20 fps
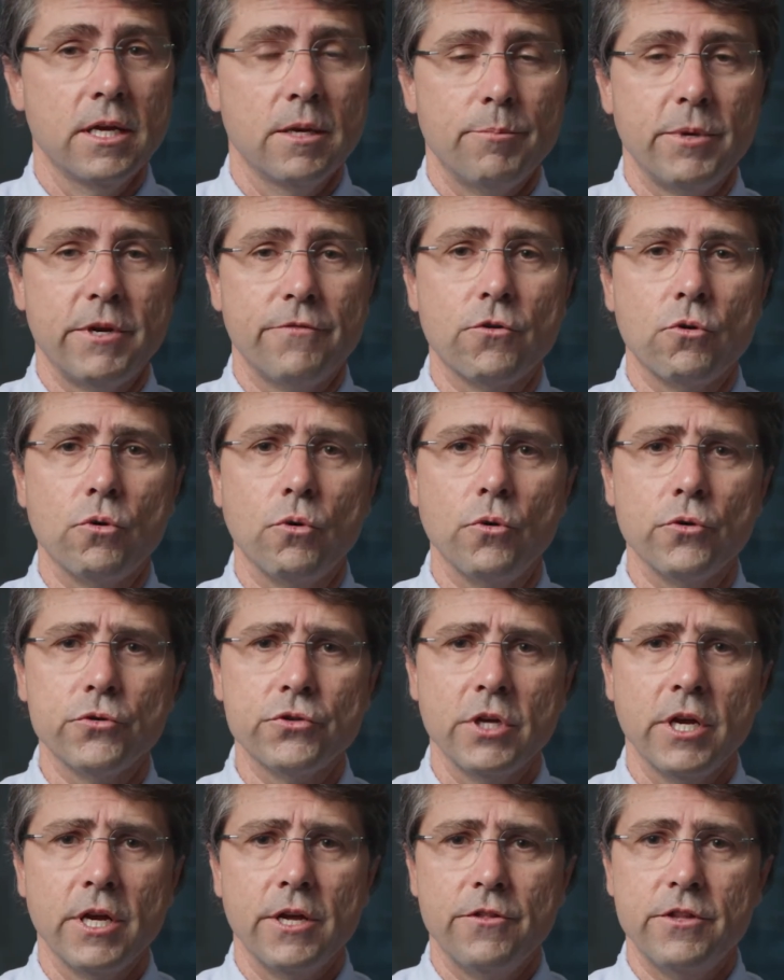But of
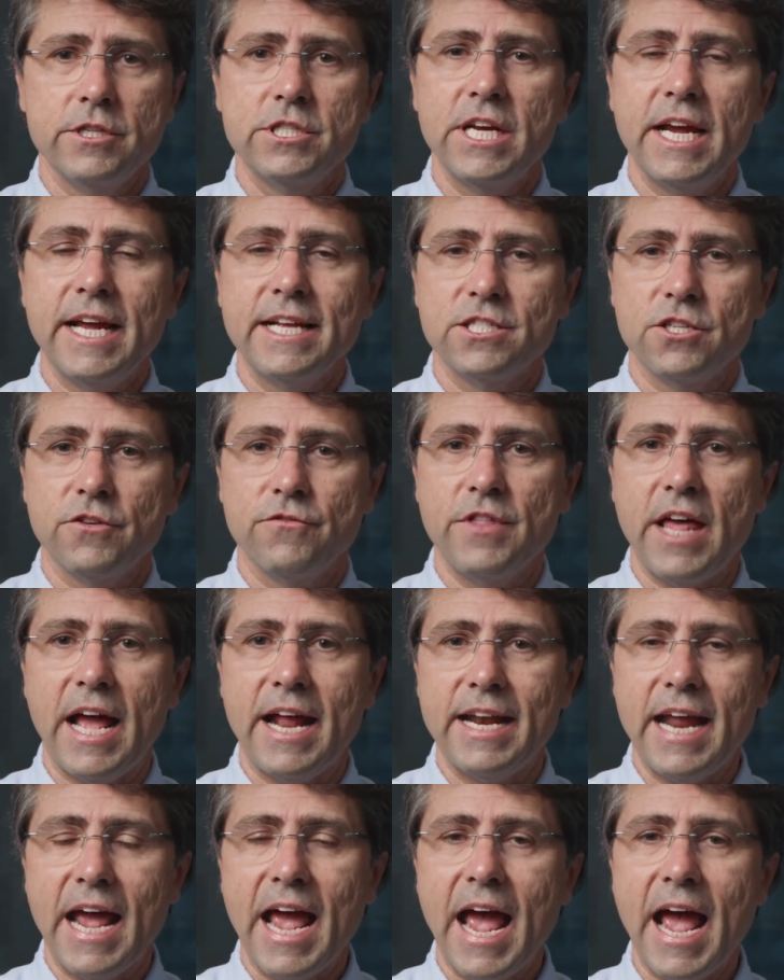course, the chance of
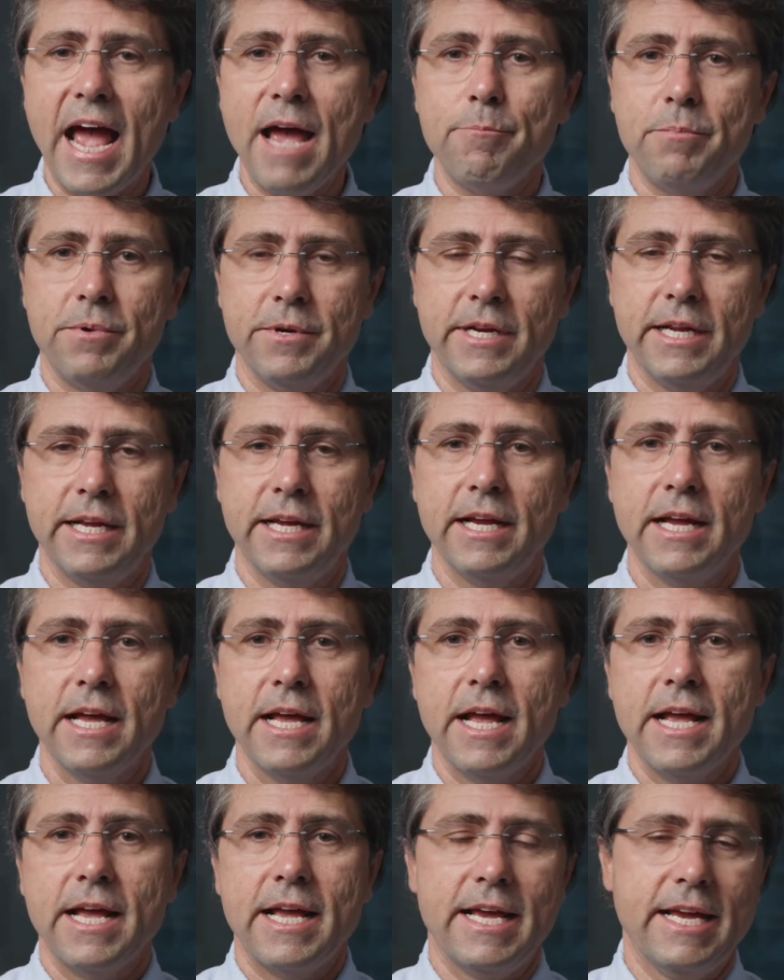that happening
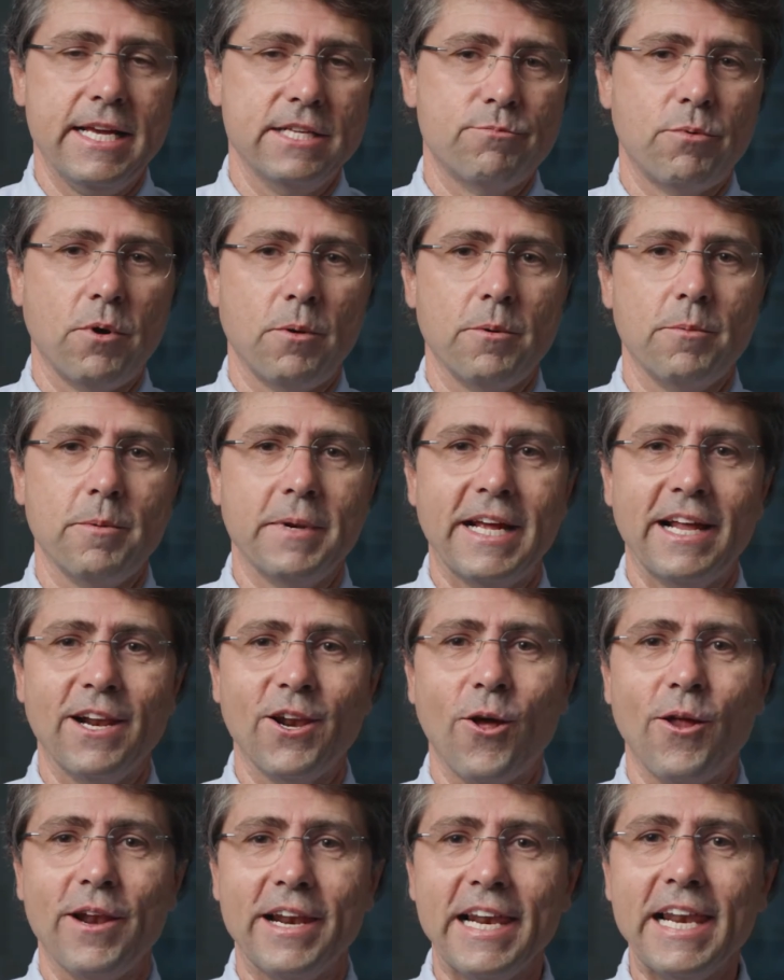is probably a
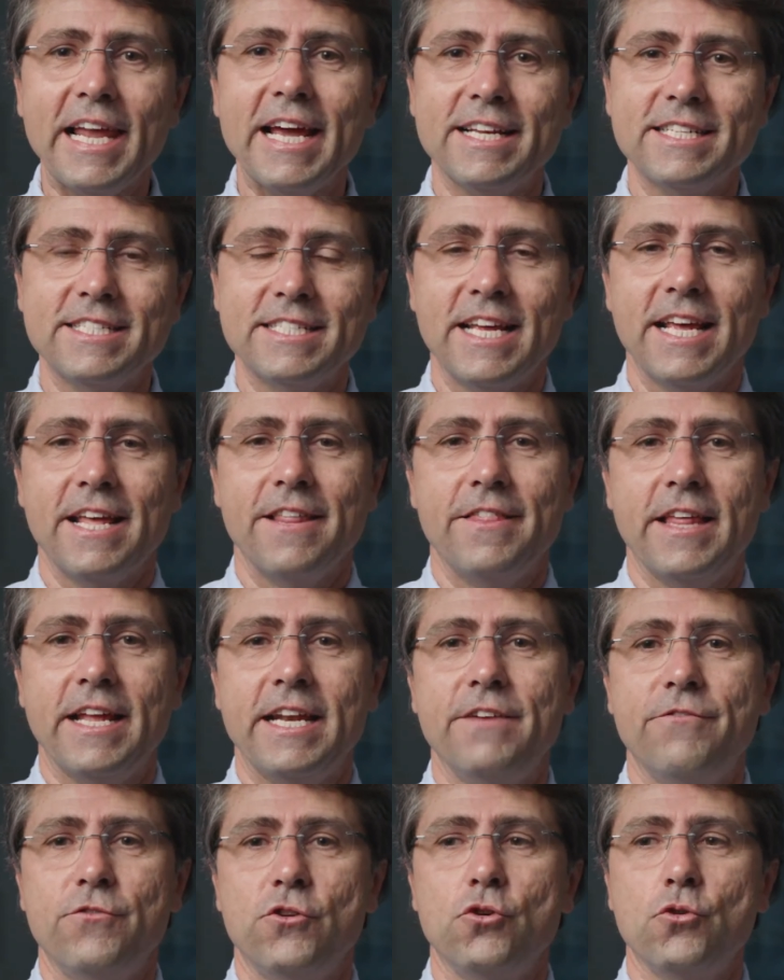lot less than
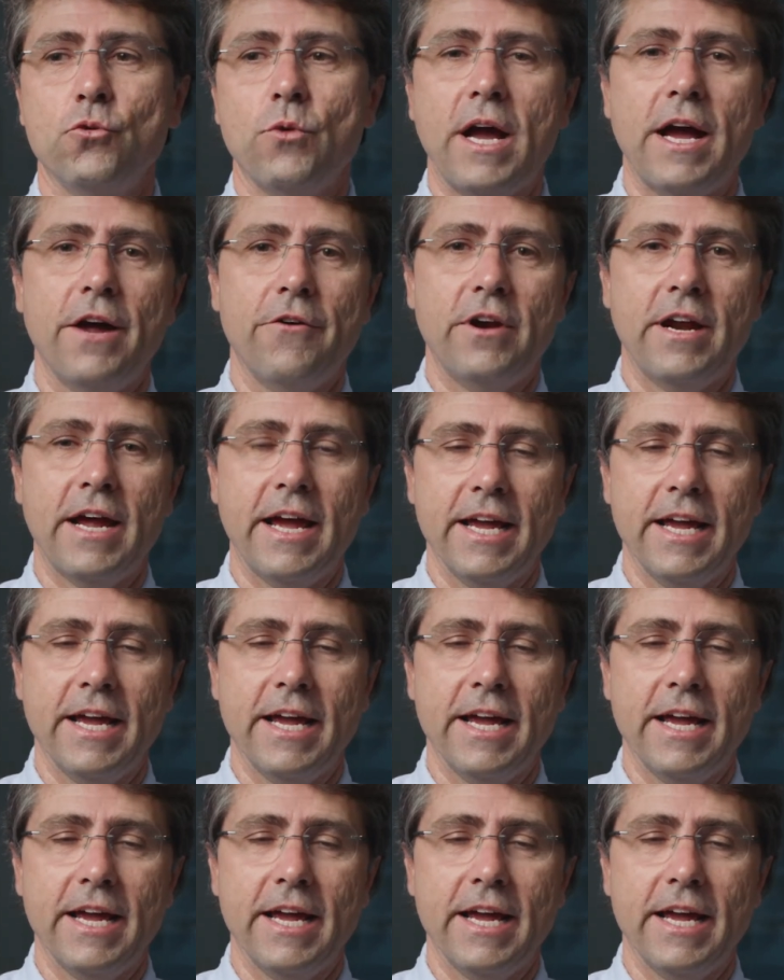if you are